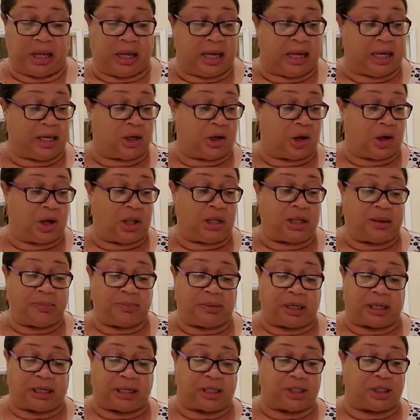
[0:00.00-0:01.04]
And all I'm
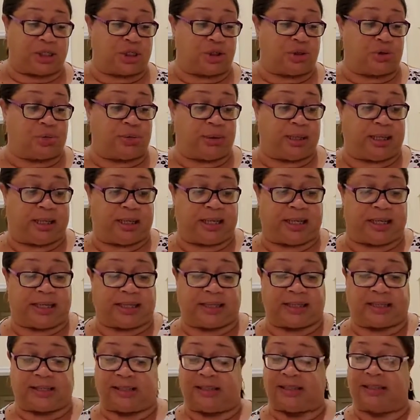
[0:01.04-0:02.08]
going to do
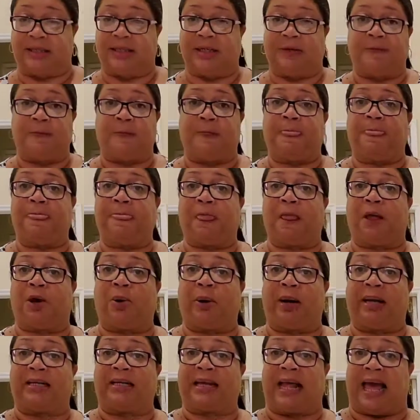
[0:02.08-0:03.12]
is go
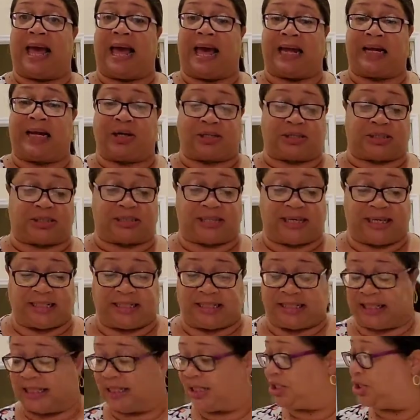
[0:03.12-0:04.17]
ahead and add our
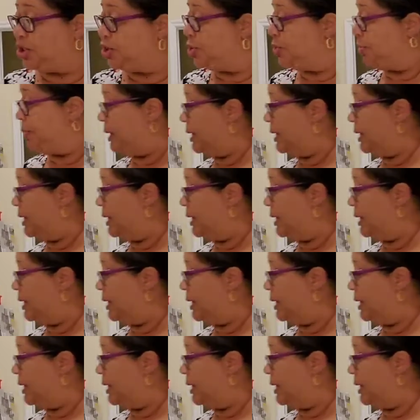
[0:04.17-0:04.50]
seasonings to